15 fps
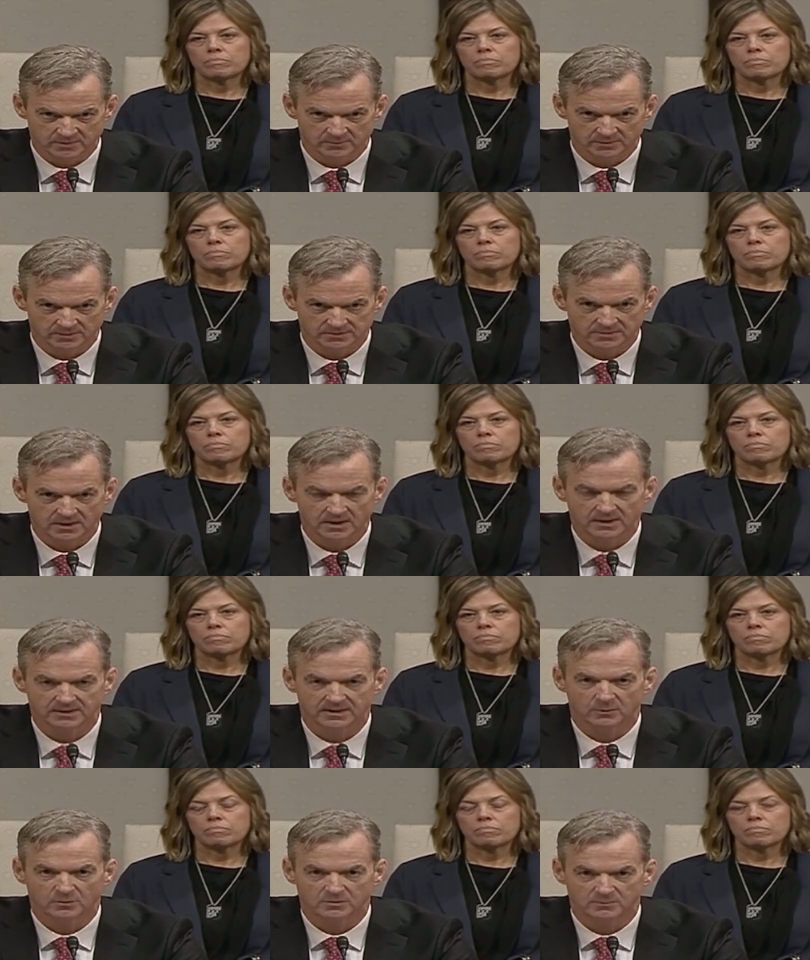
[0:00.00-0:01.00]
Speaker 1: members
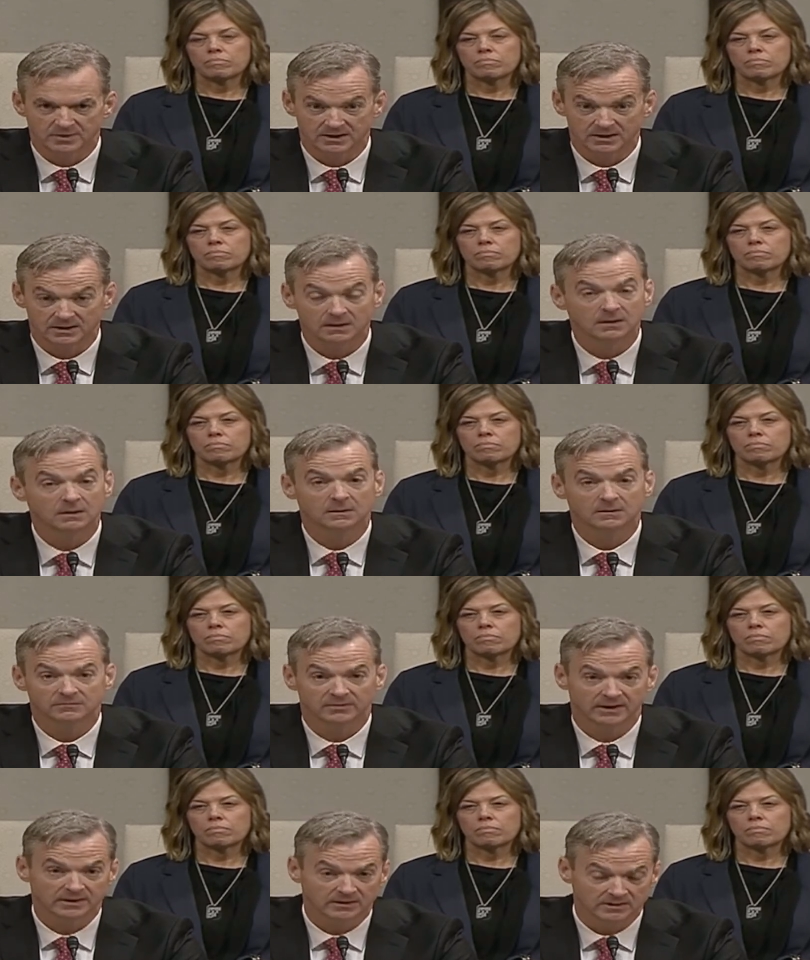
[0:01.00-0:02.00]
that would be,
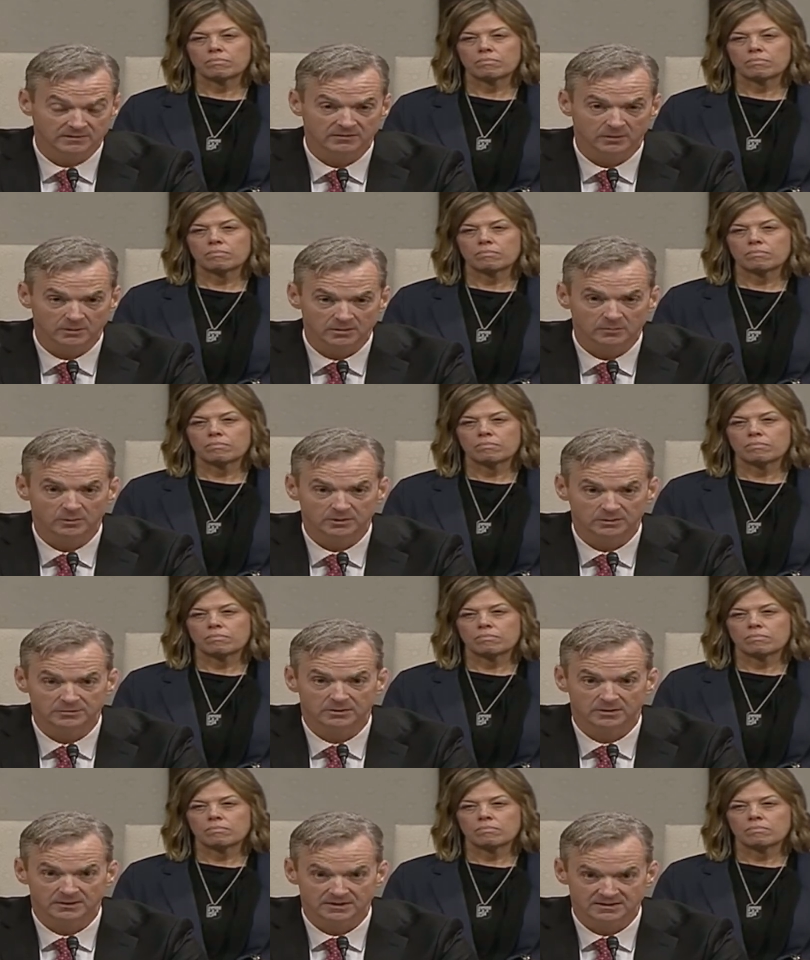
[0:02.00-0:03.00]
frankly, vulnerable
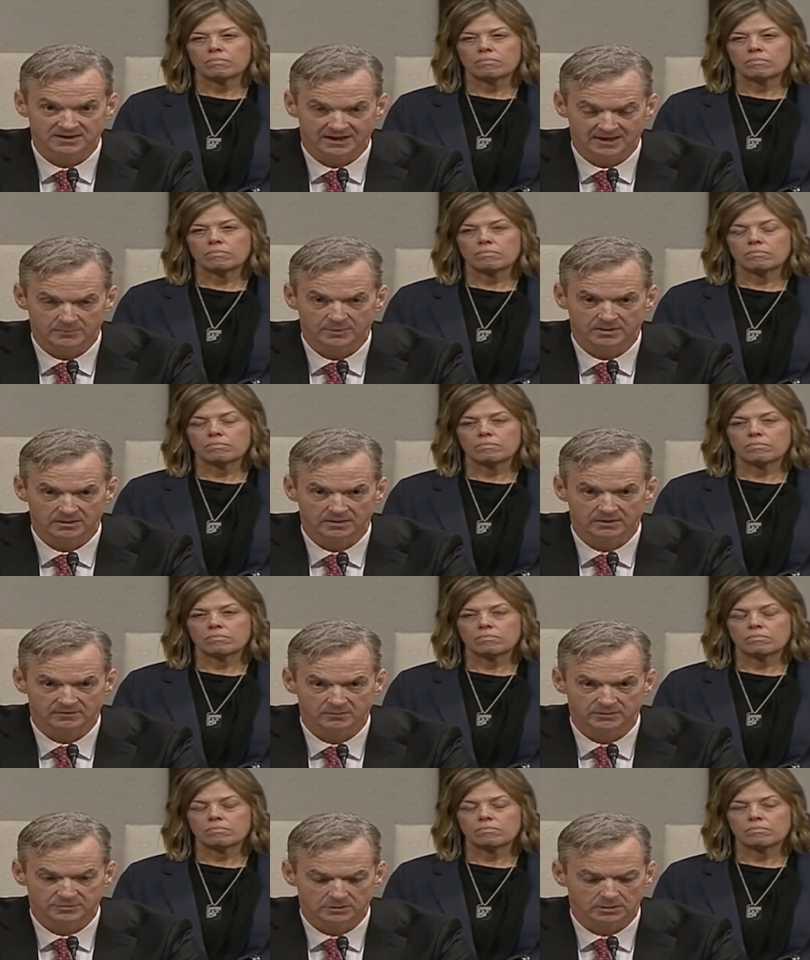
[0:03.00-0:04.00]
during the time period
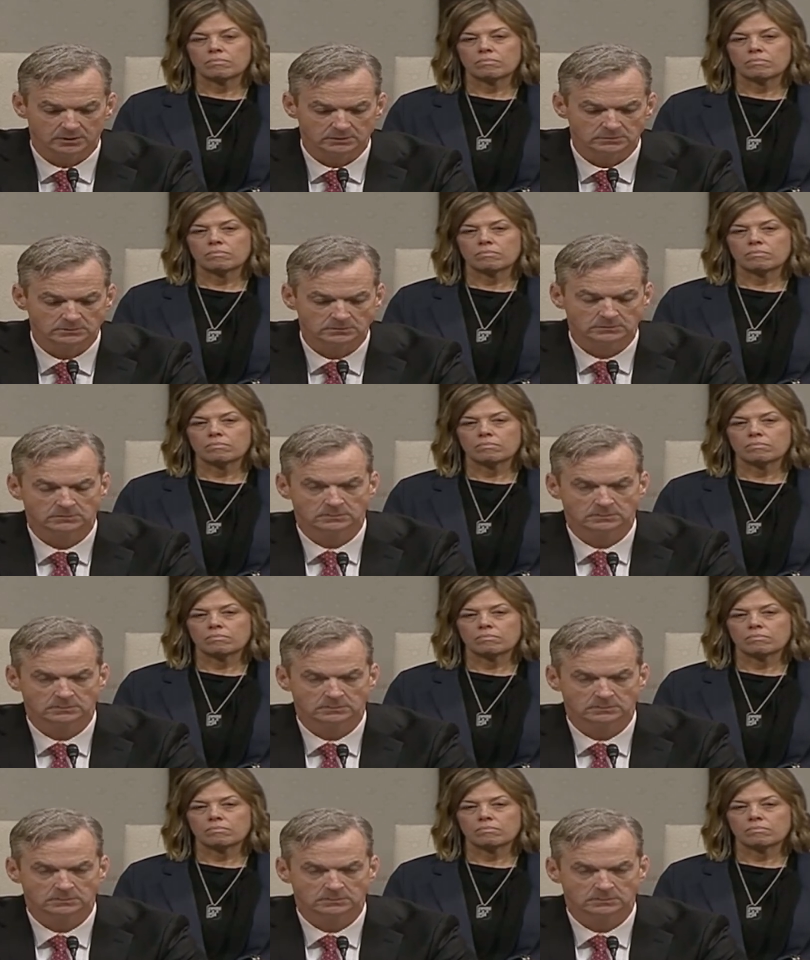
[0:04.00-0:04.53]
of withdrawal.